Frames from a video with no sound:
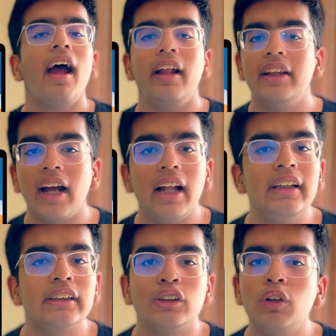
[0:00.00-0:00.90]
and they had
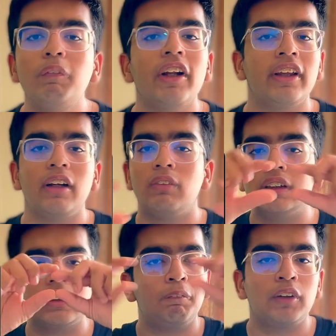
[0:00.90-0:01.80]
these super thick
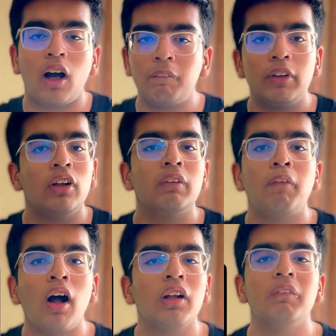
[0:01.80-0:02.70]
ones up top and on the
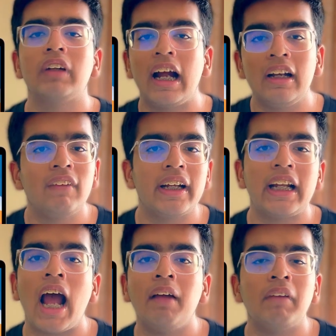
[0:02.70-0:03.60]
bottom, kind of like
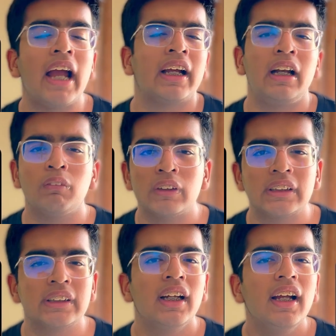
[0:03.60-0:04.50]
an iMac, and it
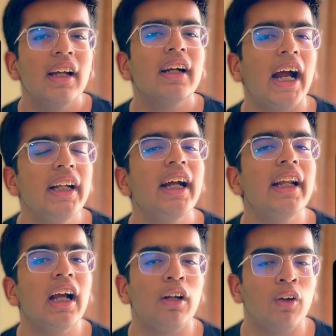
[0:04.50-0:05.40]
was kind of
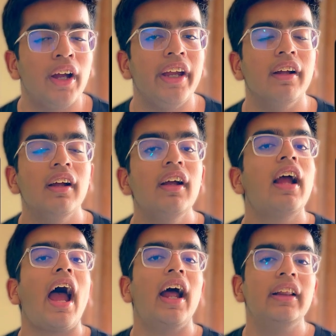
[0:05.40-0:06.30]
getting annoying.
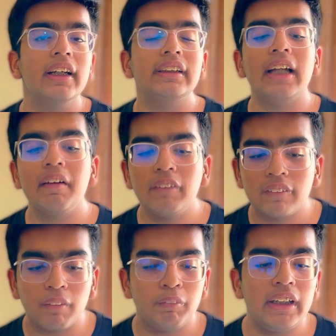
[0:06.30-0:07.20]
And this time
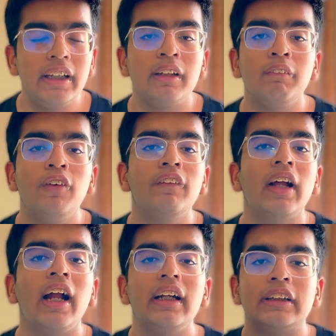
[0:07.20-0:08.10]
they've completely removed
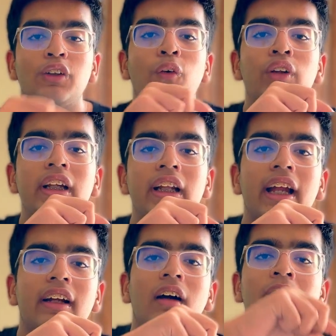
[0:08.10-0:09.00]
that. It's only
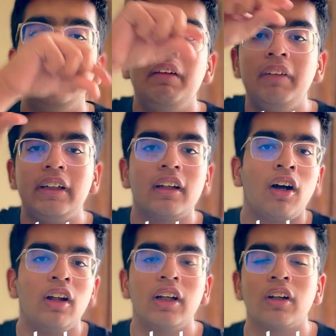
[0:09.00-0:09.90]
like a millimeter
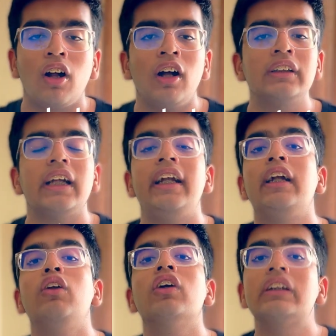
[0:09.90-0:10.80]
all across and
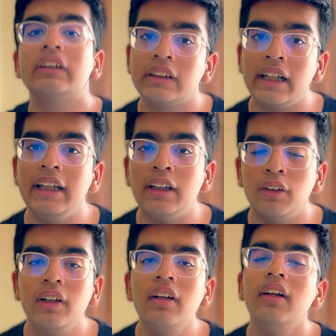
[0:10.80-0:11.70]
it looks really
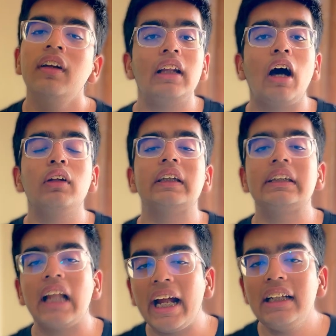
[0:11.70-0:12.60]
good. Now the
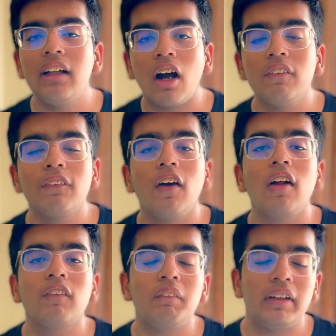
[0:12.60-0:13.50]
slight
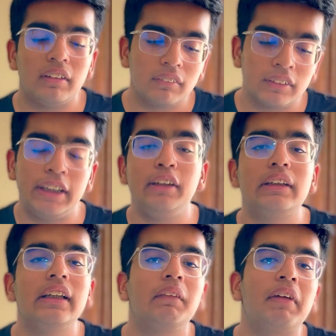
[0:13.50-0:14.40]
downfall from
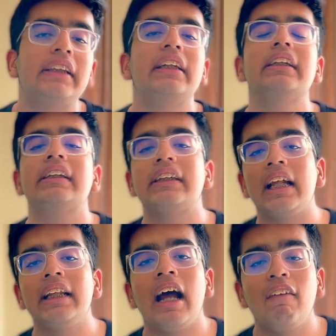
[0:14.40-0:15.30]
reducing the bezels is
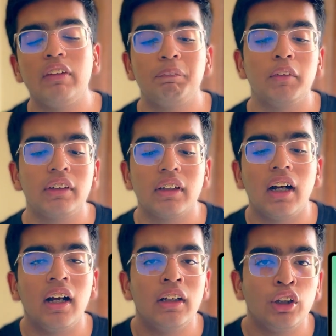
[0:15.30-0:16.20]
that they have to put
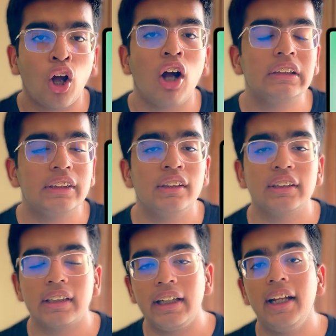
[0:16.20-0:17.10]
a notch in the
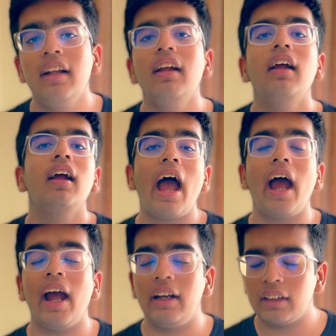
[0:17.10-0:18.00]
screen.
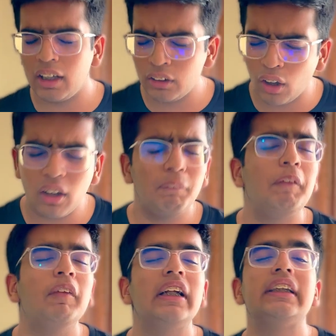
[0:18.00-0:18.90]
And a lot of
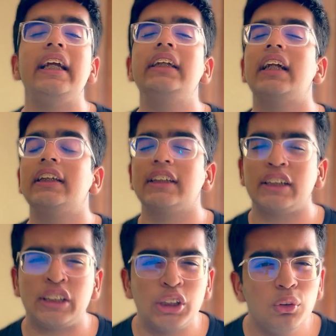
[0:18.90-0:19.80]
people are saying that it's a
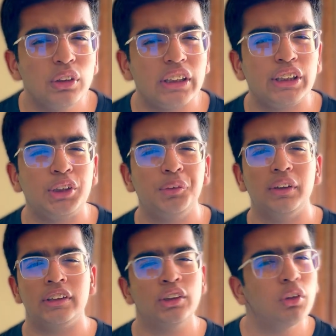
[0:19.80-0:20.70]
huge issue.
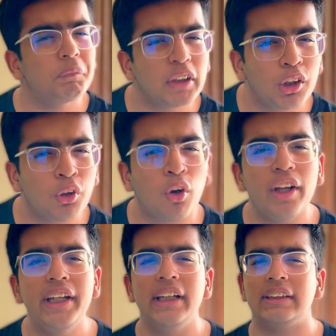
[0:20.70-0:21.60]
It's super
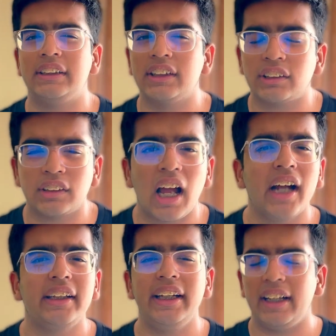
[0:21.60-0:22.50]
annoying, it's
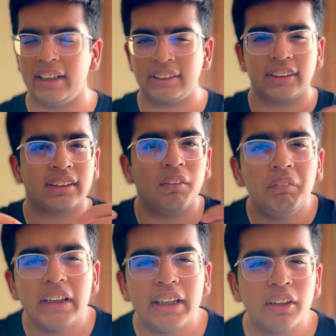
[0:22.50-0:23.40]
distracting, and it's just
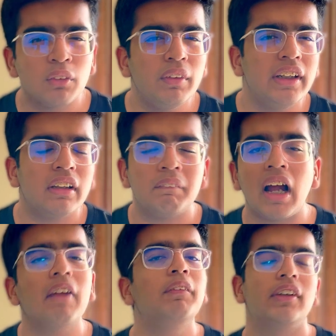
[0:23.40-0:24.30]
completely ruined the
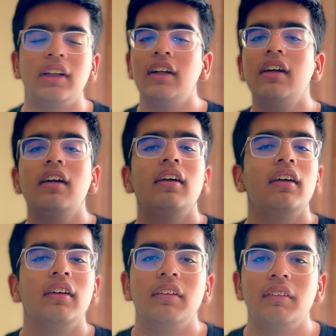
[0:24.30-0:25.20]
MacBook.
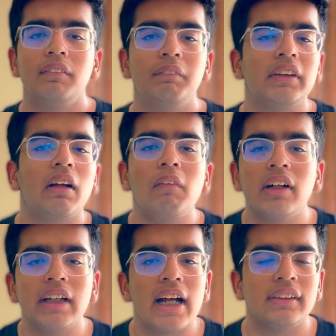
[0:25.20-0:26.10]
But come
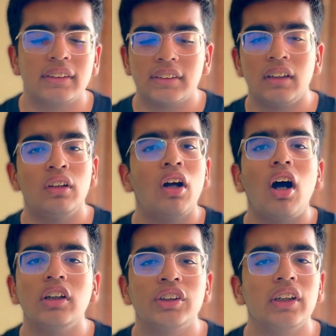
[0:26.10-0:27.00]
on guys, it's a
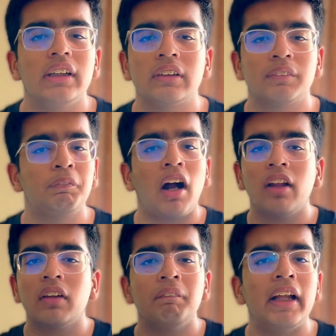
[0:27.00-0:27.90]
notch. It's part
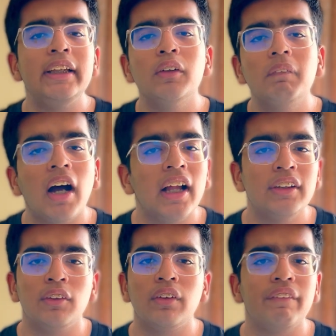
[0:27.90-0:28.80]
of the menu bar.
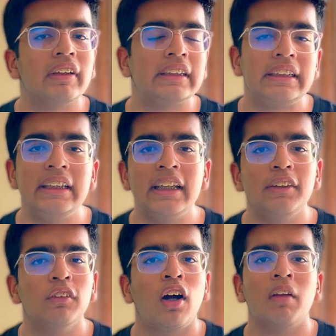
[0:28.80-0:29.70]
You don't even see it.
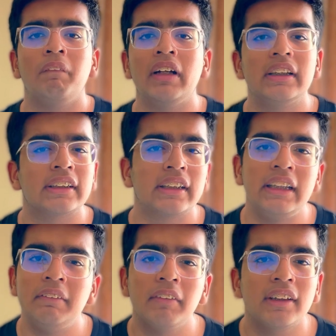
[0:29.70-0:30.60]
You got a bigger
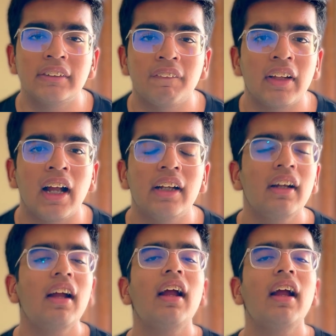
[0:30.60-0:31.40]
screen because of that.